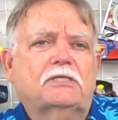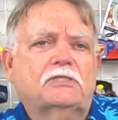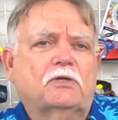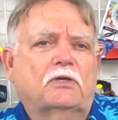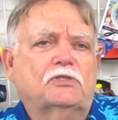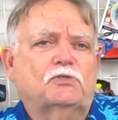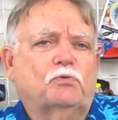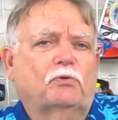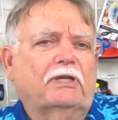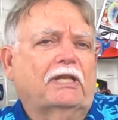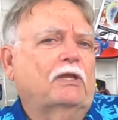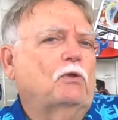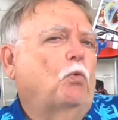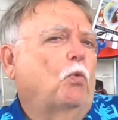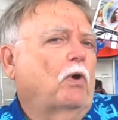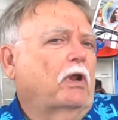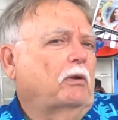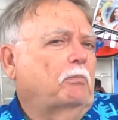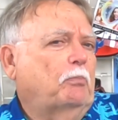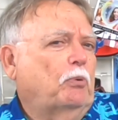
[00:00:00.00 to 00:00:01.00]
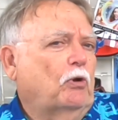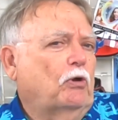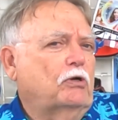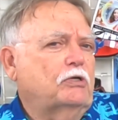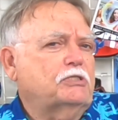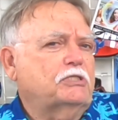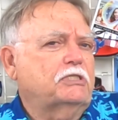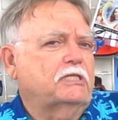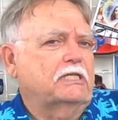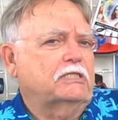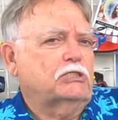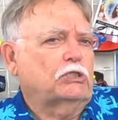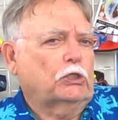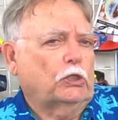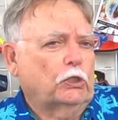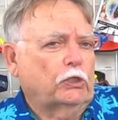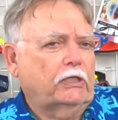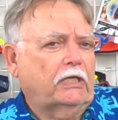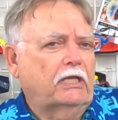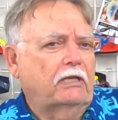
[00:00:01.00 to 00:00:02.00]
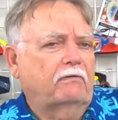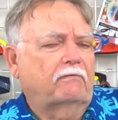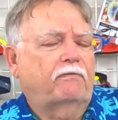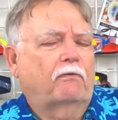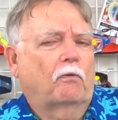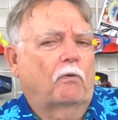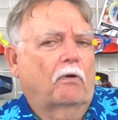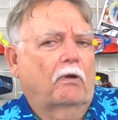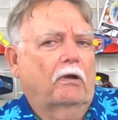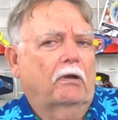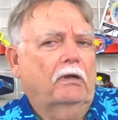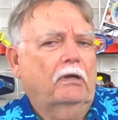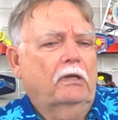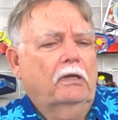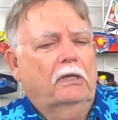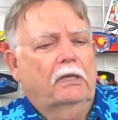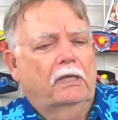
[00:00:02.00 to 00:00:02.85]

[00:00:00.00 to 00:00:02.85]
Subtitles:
So it's really what a person is looking for